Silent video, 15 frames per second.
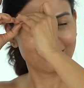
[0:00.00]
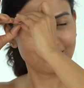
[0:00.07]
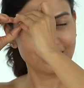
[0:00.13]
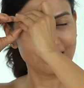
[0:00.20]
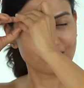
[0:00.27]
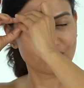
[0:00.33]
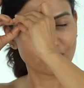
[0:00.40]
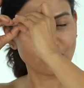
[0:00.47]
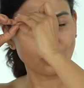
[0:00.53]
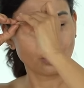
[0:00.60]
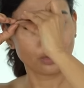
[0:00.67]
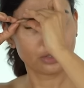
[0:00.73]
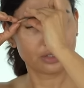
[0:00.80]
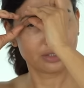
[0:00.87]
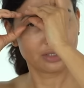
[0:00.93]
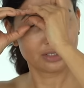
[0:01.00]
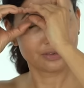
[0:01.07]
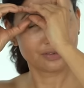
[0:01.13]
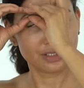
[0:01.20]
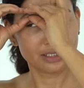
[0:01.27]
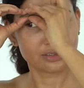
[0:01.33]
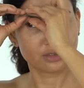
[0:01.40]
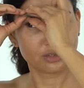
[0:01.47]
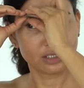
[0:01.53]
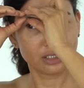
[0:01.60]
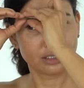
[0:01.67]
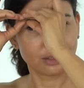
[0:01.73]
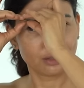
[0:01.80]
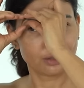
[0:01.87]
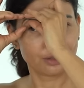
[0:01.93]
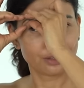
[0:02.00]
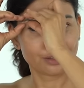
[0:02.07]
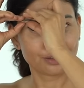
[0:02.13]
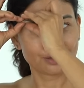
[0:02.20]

Feels so good, this feels really good.